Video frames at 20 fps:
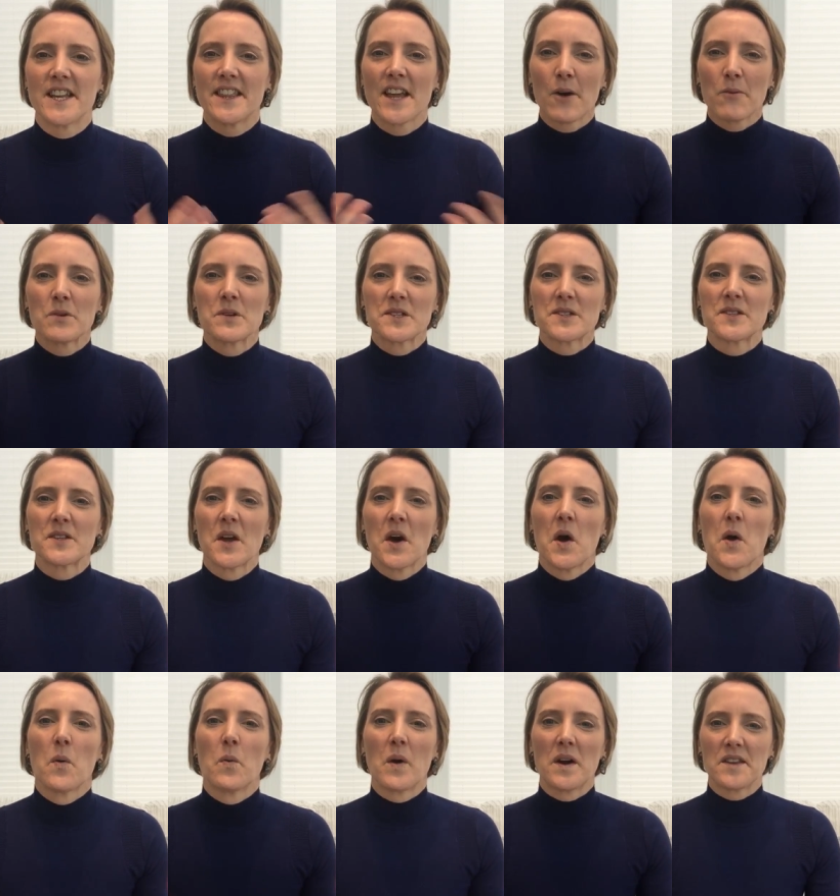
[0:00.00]
And that was
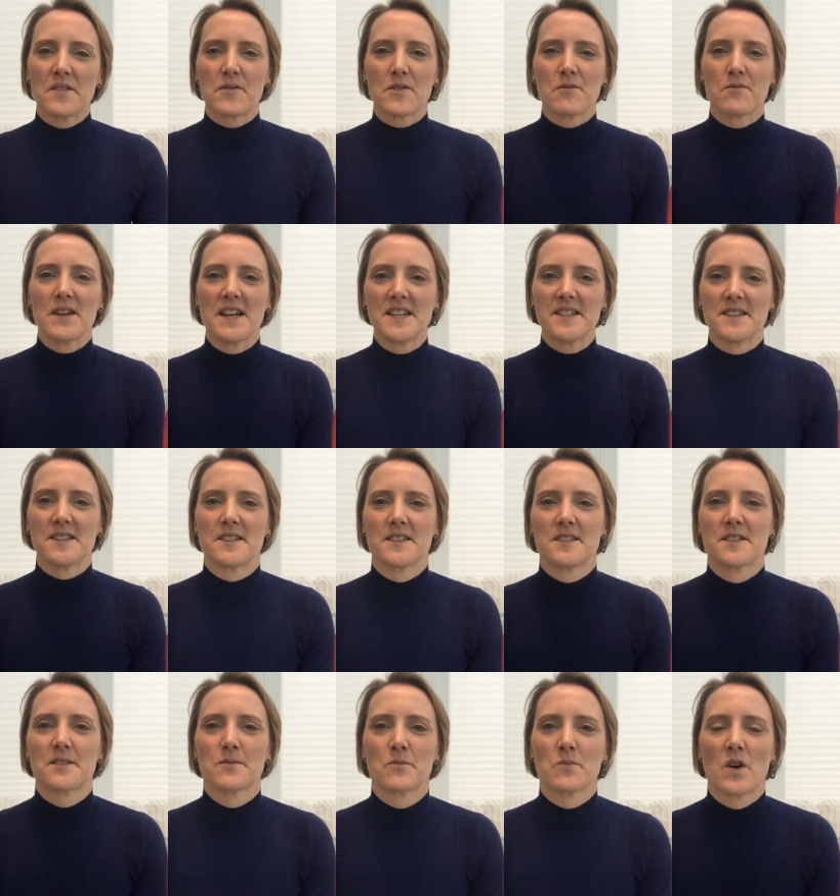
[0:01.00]
one of the
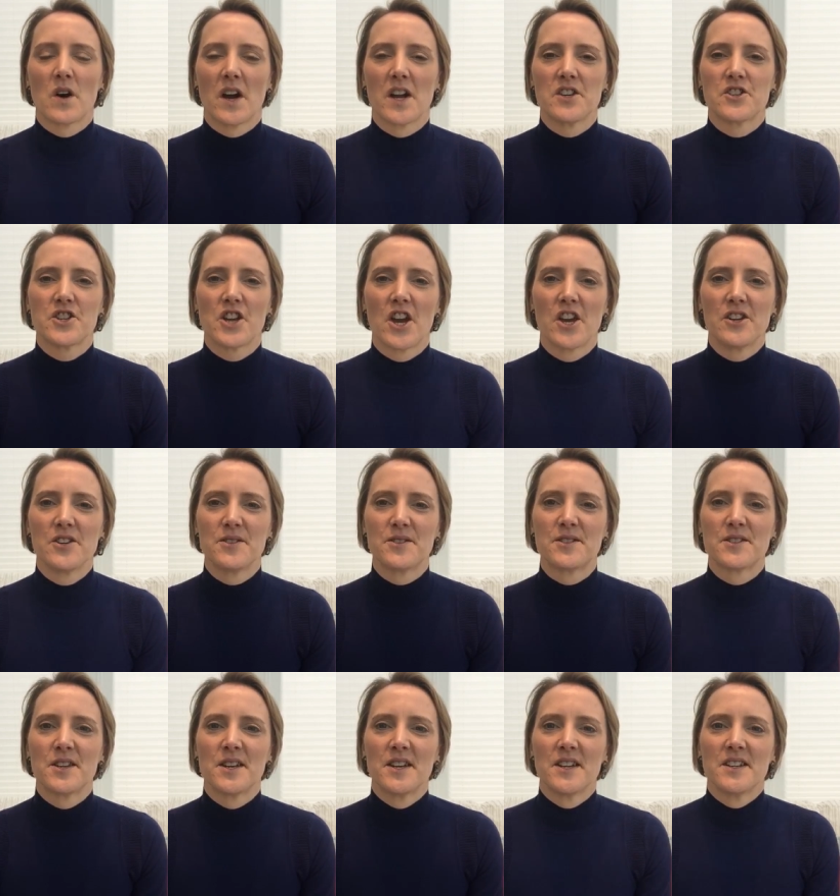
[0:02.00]
reasons why I
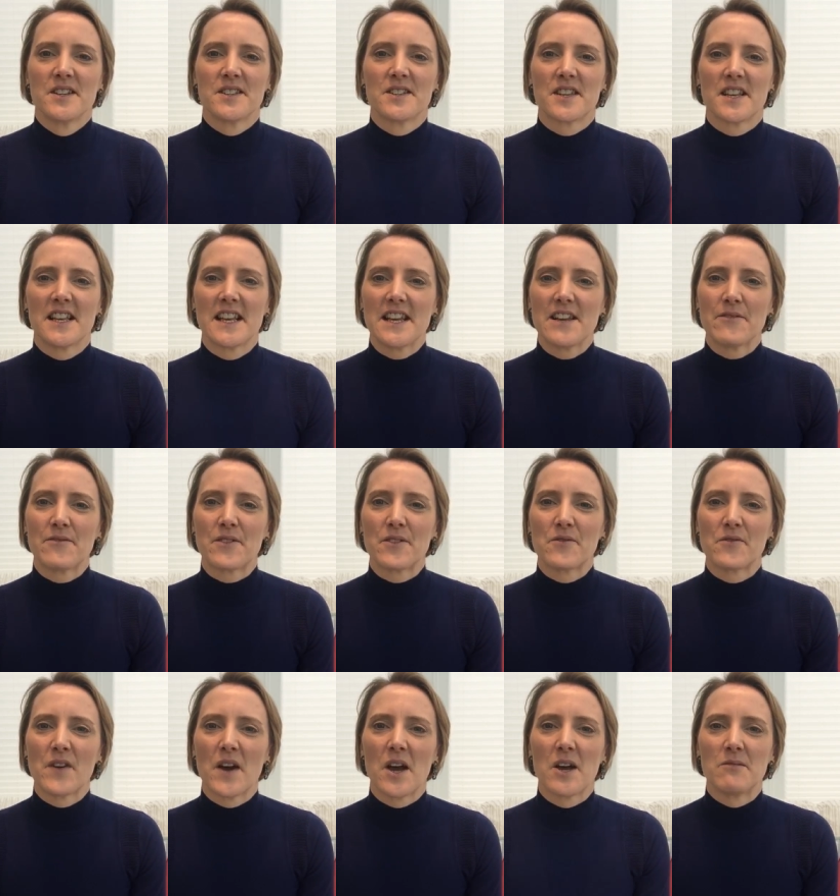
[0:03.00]
chose to leave the
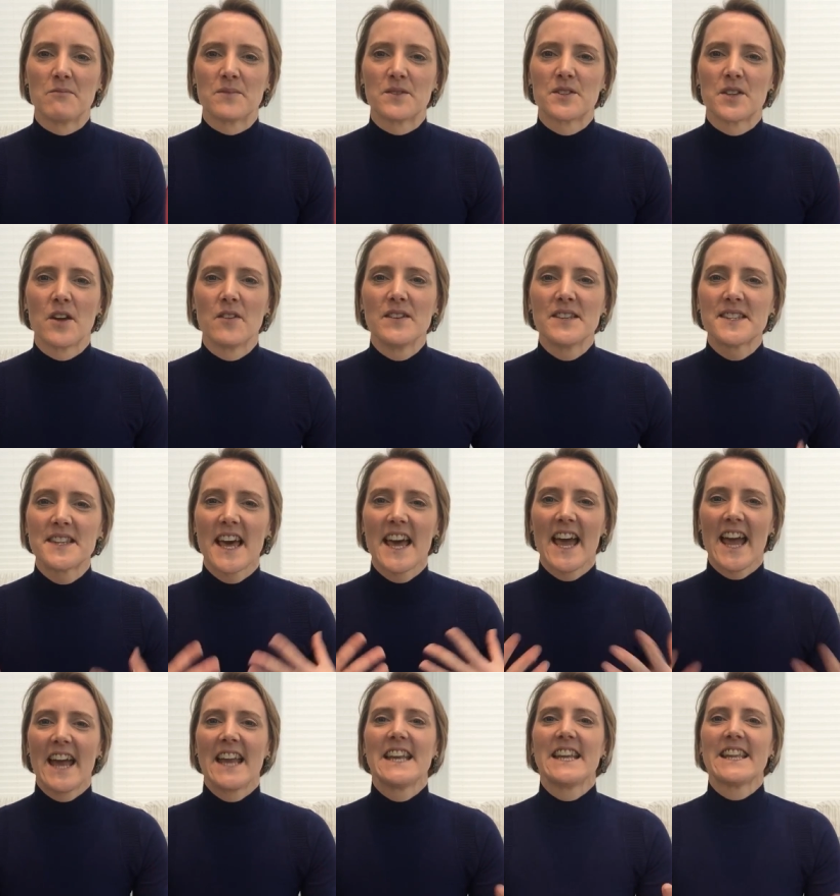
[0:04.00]
firm. So, is
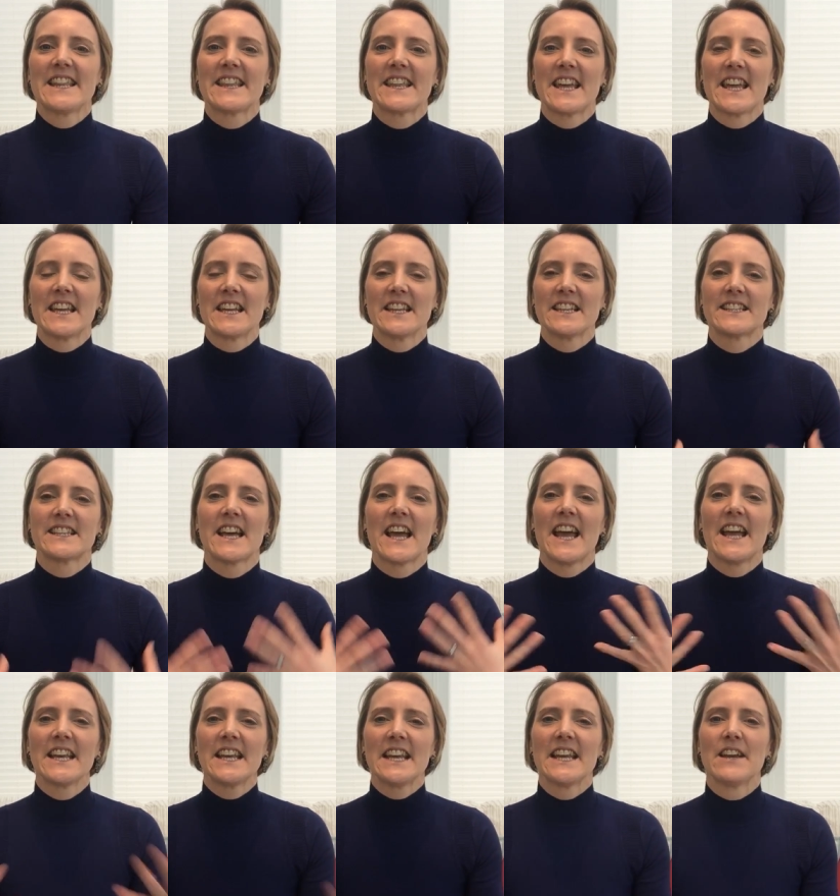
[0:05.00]
there anything, is there
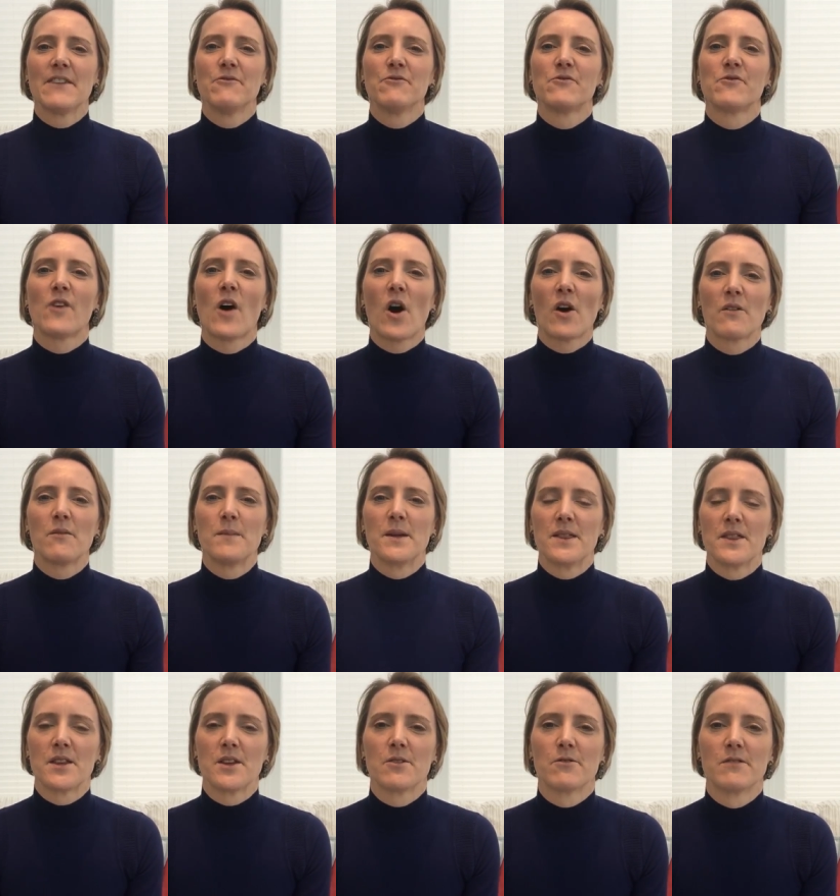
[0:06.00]
any
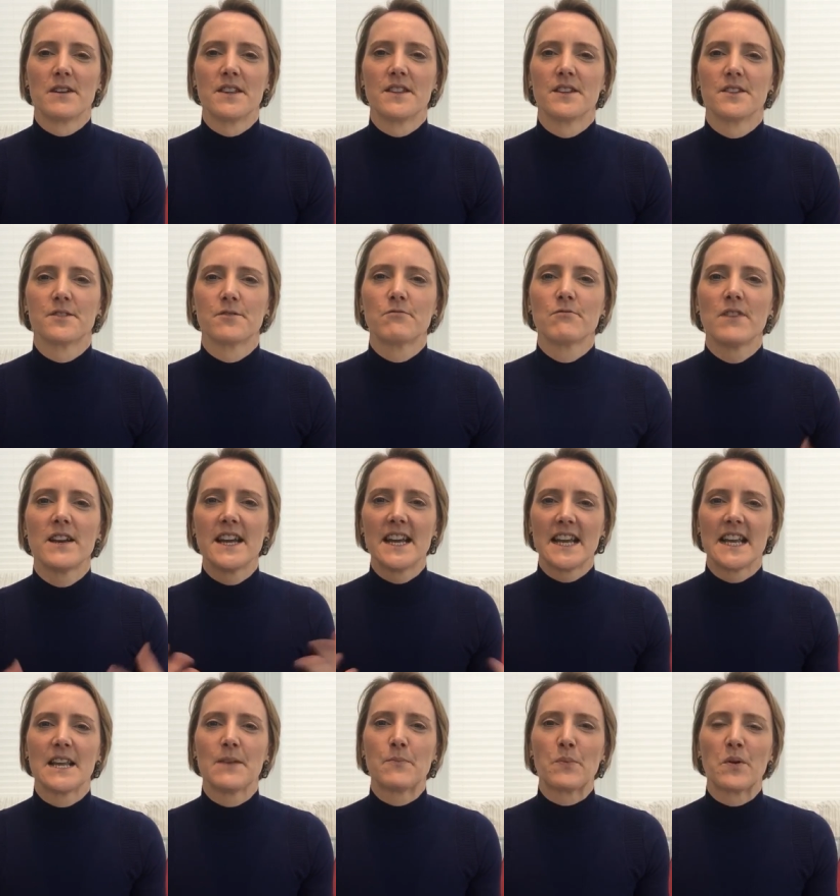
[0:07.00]
environment that you're in that's
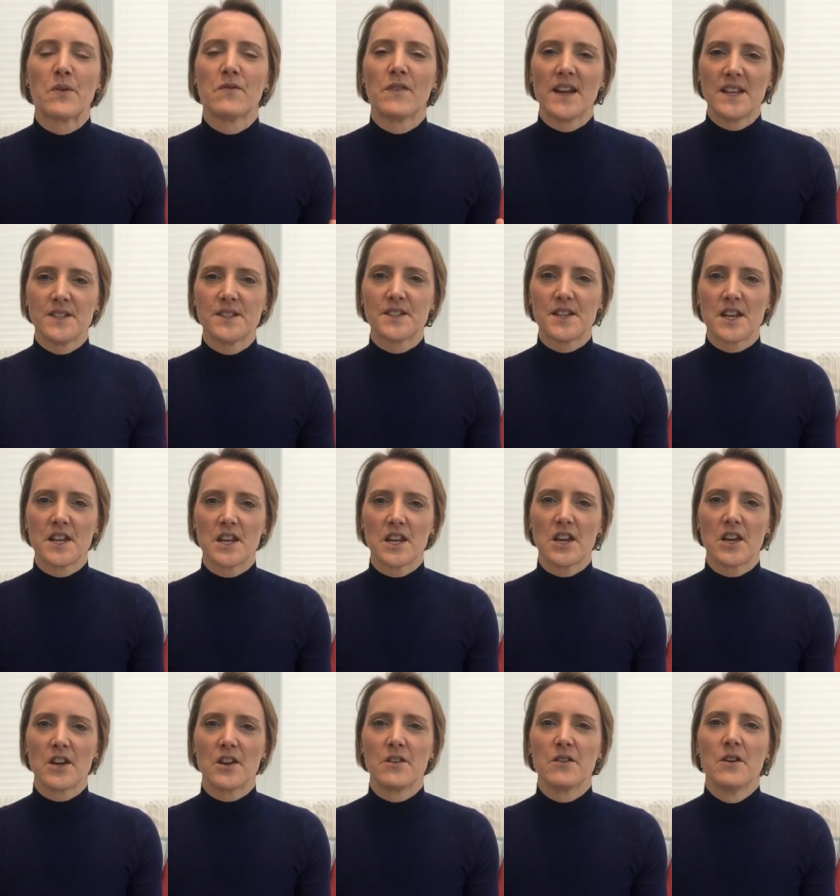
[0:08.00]
really preventing
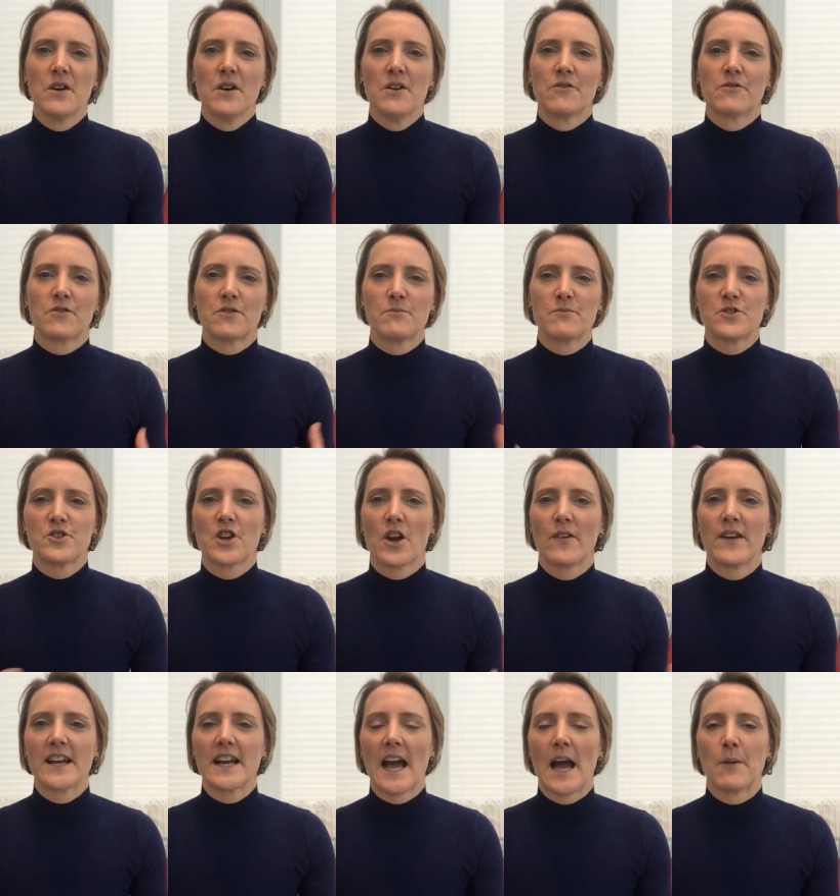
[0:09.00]
you from
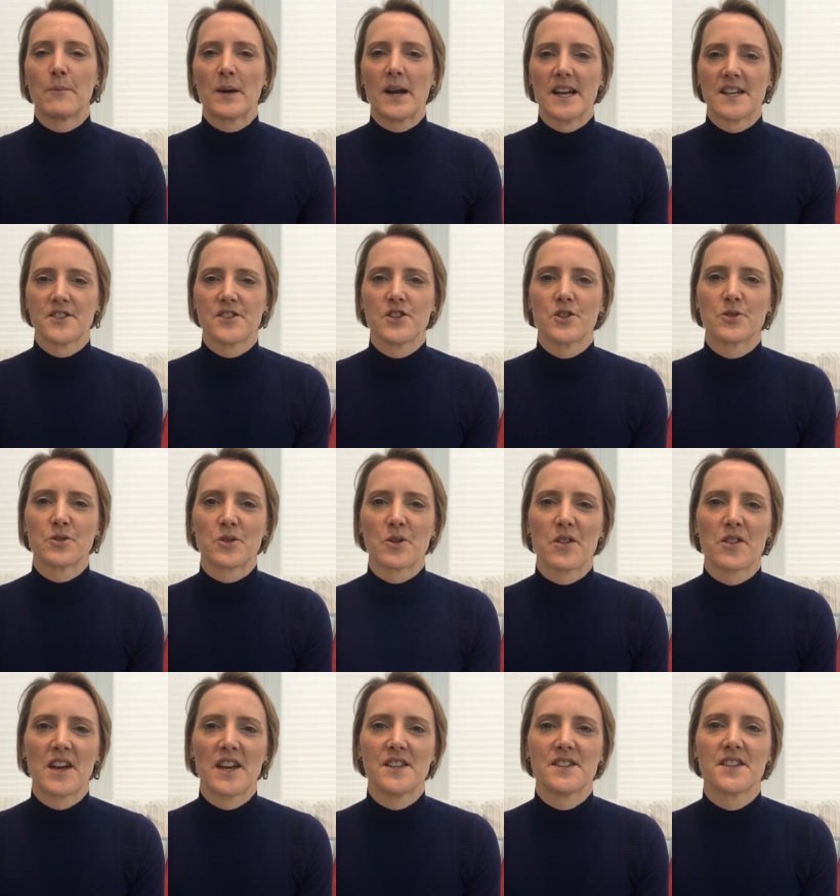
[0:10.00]
showing up as your
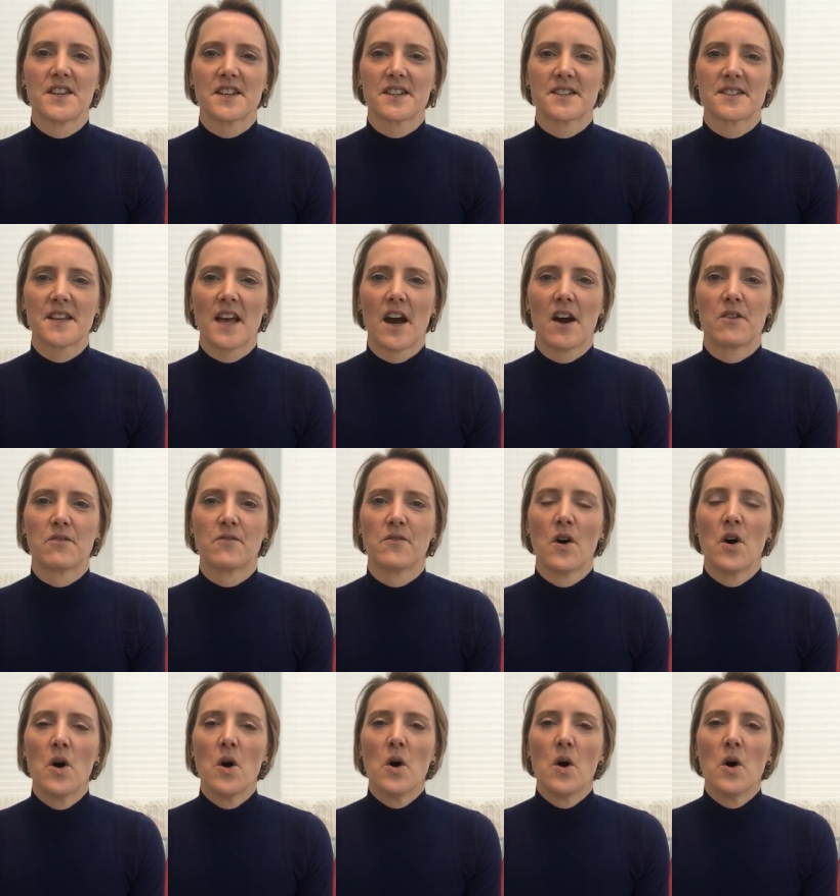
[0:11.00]
authentic self?